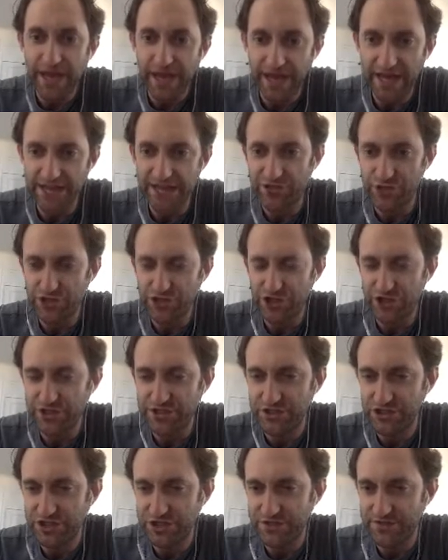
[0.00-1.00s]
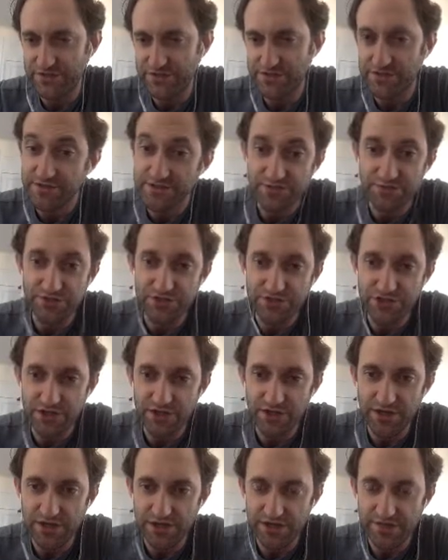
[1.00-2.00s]
and your Jade Chieftains, which
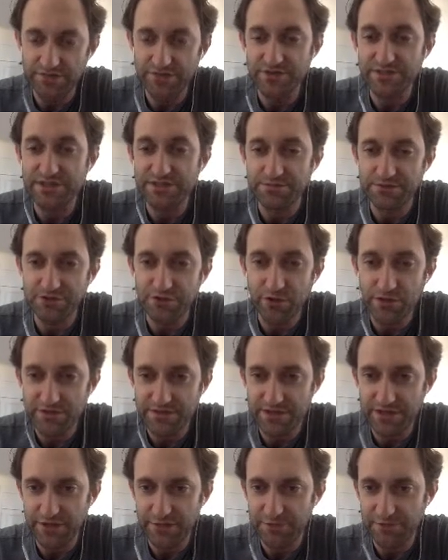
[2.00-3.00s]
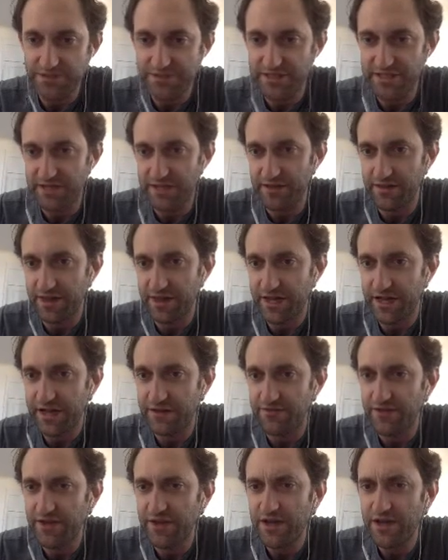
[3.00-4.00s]
give you some taunt to help you stay
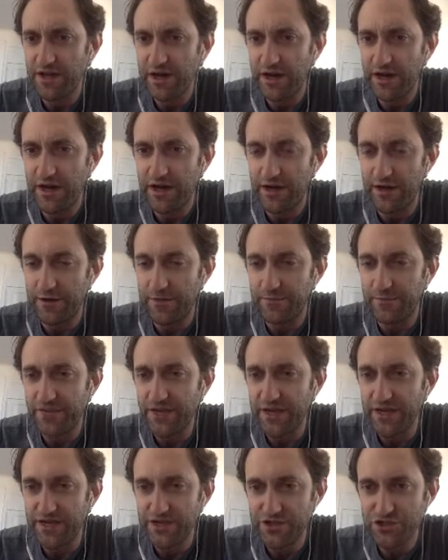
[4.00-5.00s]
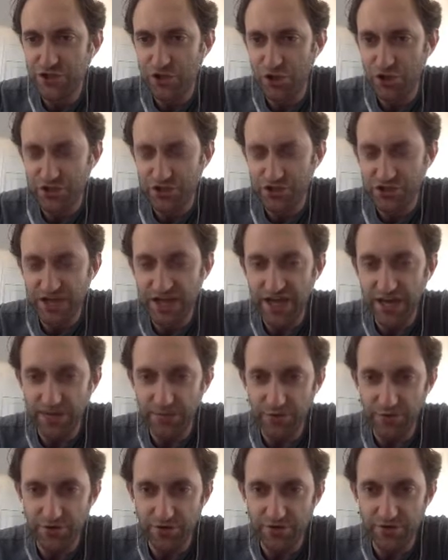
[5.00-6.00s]
alive. Charged
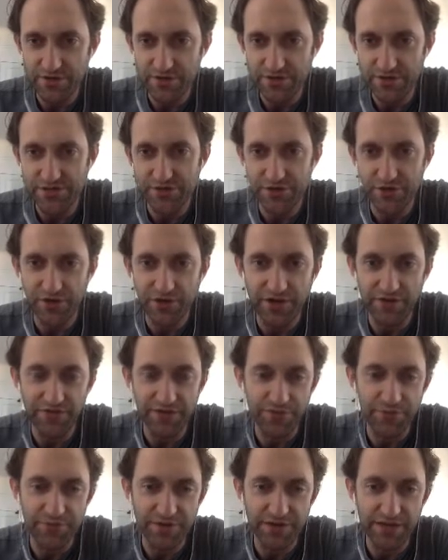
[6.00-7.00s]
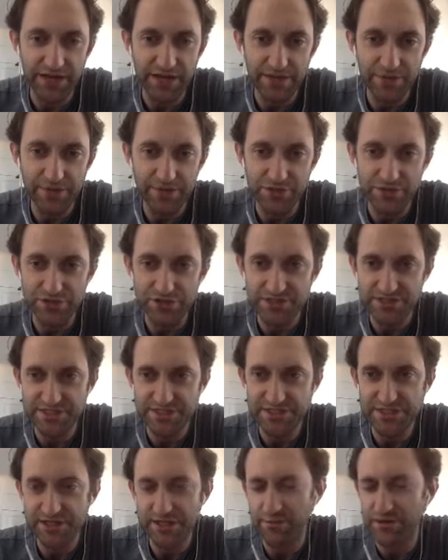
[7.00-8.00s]
Hammer is great for being able to just
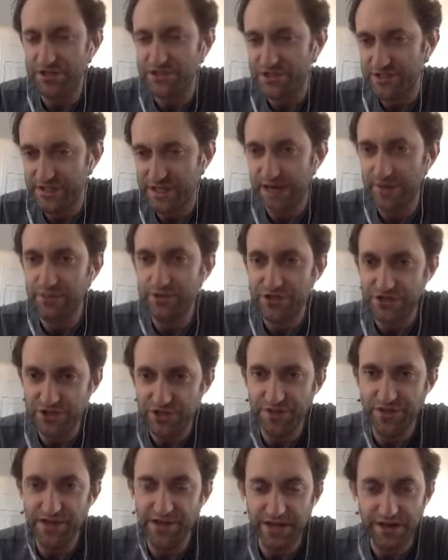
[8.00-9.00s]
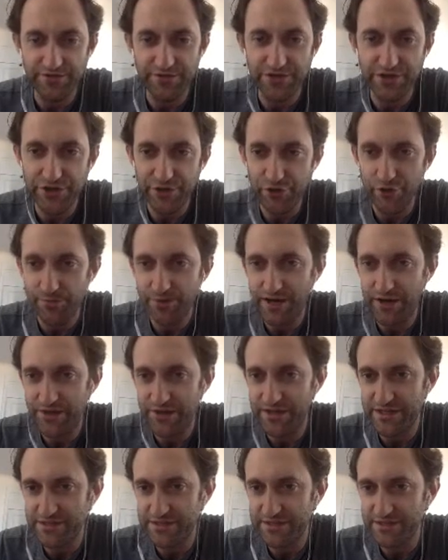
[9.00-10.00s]
deal a bunch of damage and then have a hero power
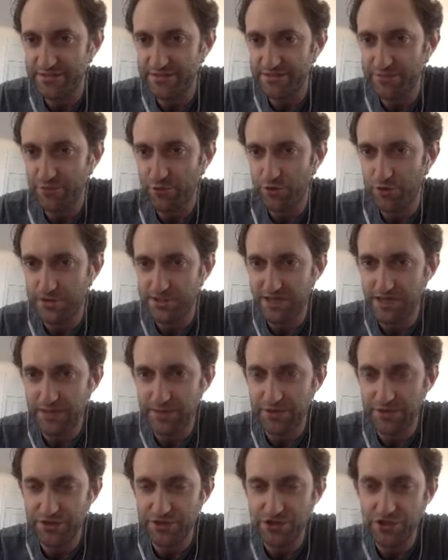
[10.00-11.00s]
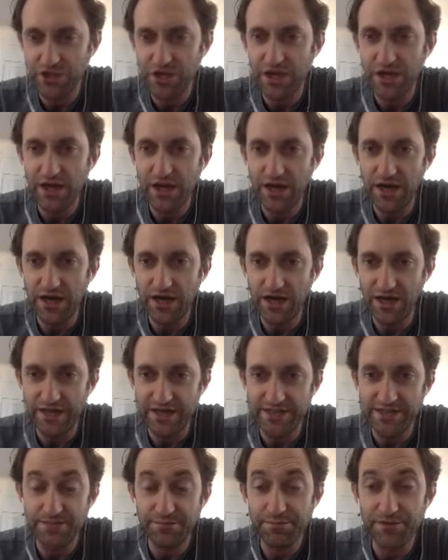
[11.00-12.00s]
that deals more damage.
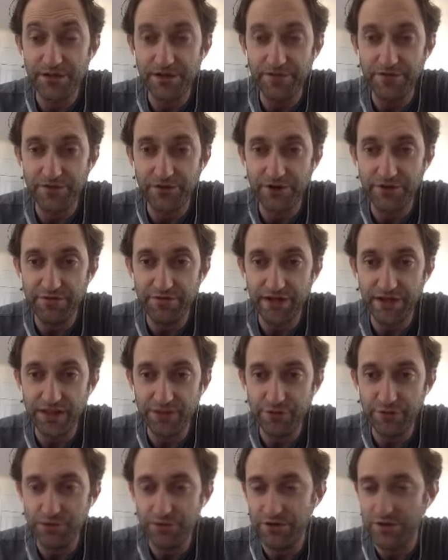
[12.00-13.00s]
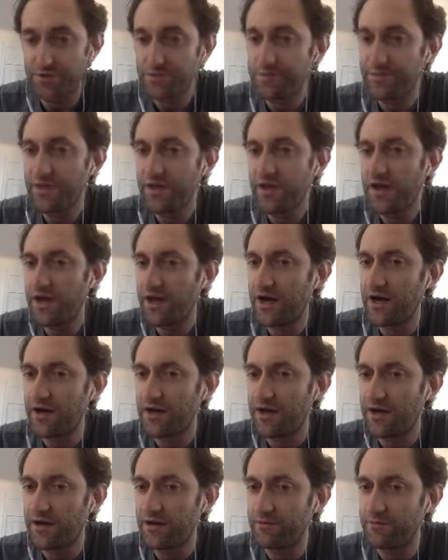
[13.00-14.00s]
Ends up being very valuable.
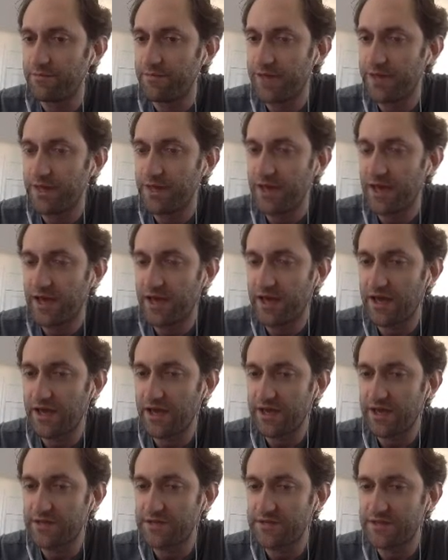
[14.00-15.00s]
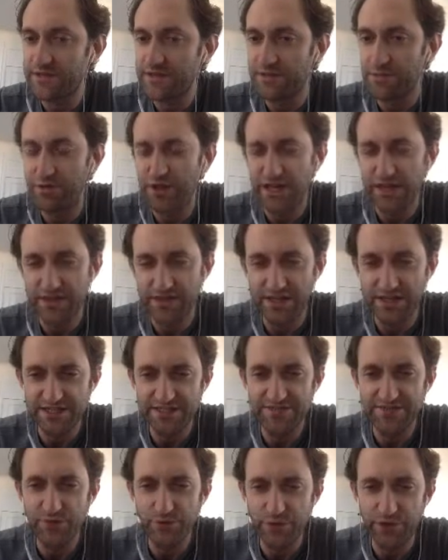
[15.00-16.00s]
And a
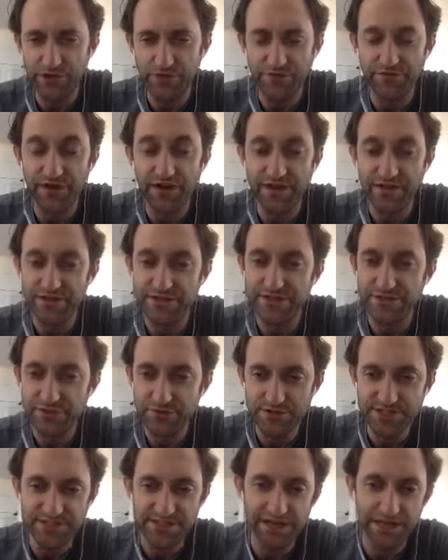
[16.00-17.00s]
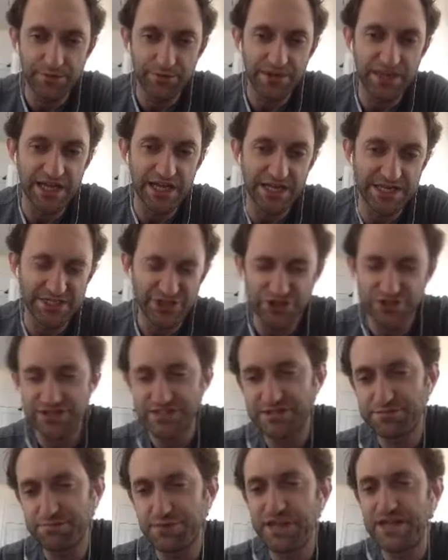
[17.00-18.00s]
Bloodlust for when you finally do stabilize,
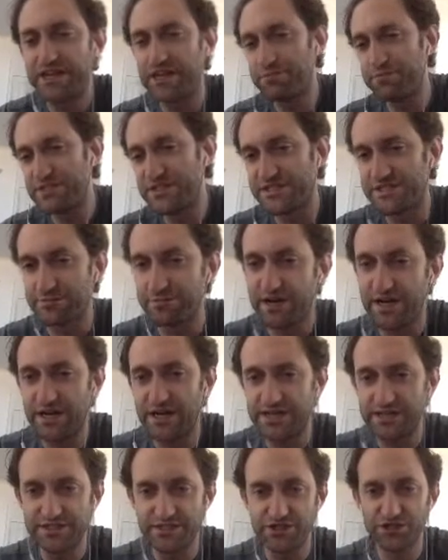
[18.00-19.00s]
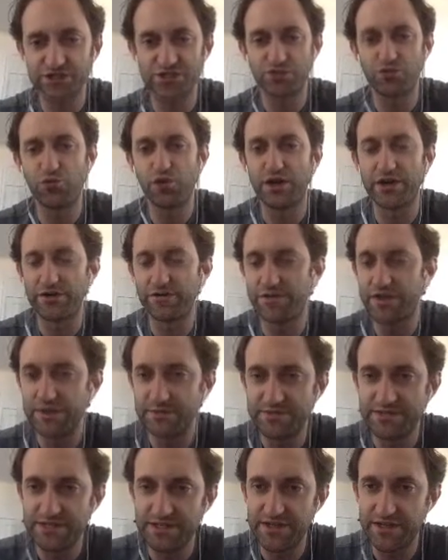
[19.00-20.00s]
just speed up his demise. Just one of
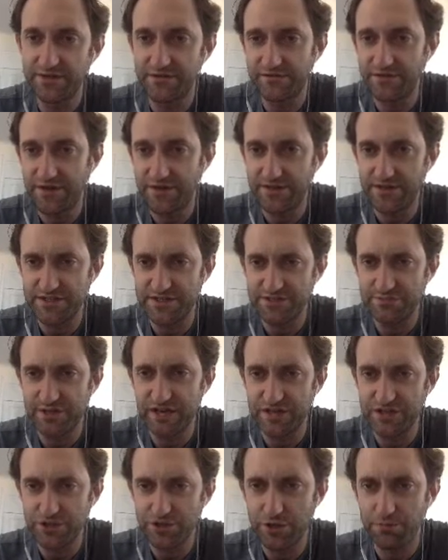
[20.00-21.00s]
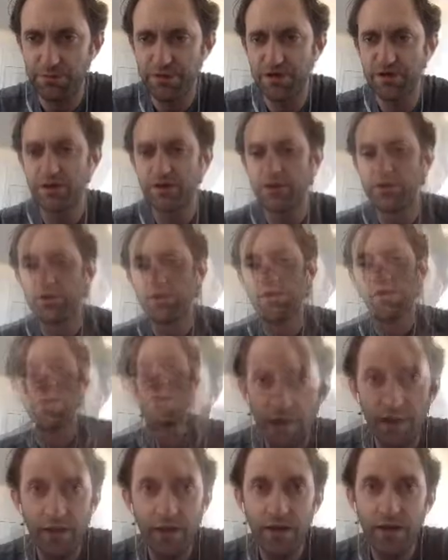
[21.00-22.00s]
them's enough in this matchup.
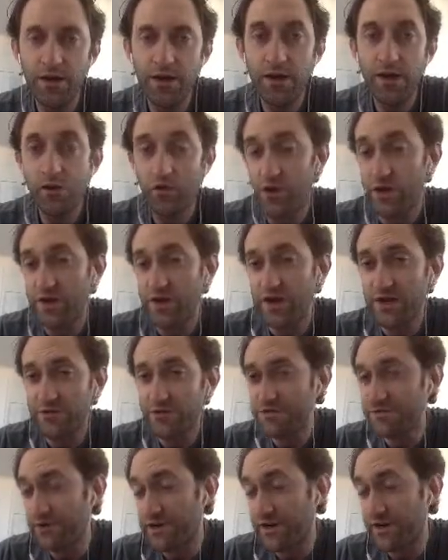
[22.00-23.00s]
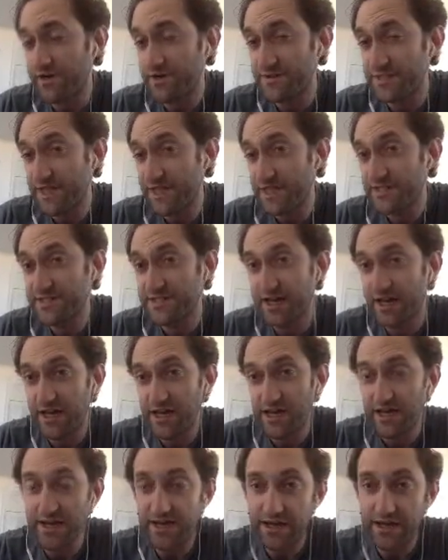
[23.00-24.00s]
Warlock was one of the decks
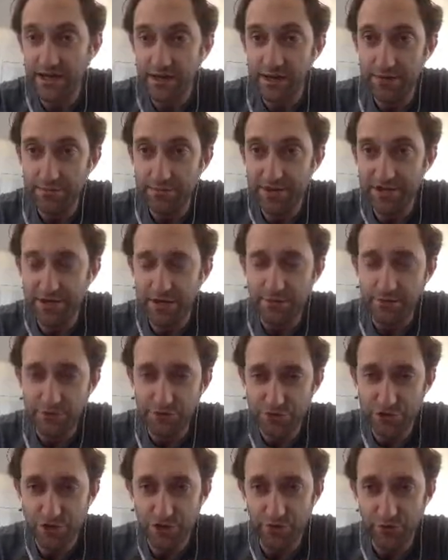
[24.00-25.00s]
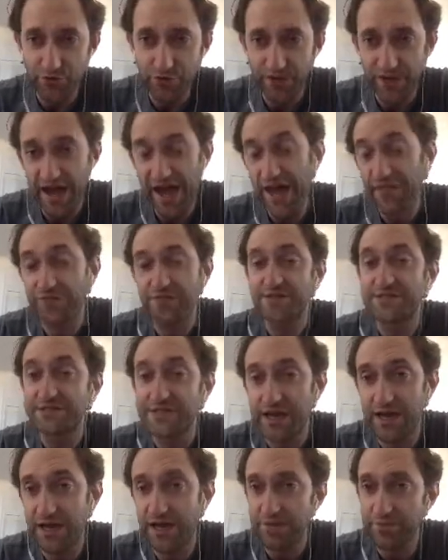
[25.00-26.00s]
I beat Omnotron with at the
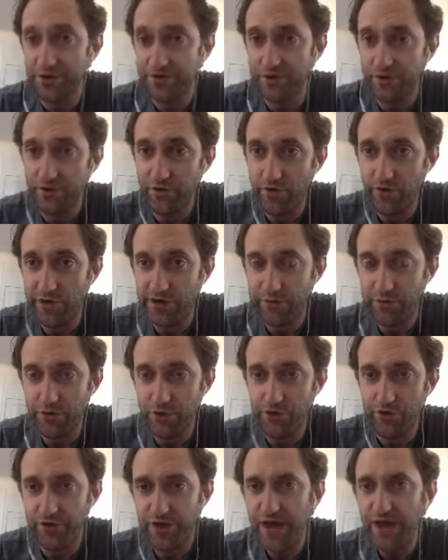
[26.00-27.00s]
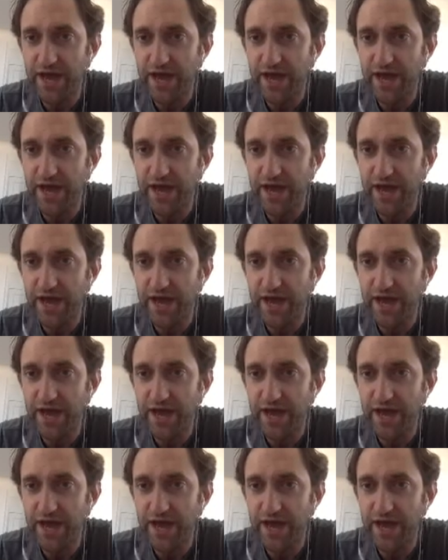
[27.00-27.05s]
time in heroic mode,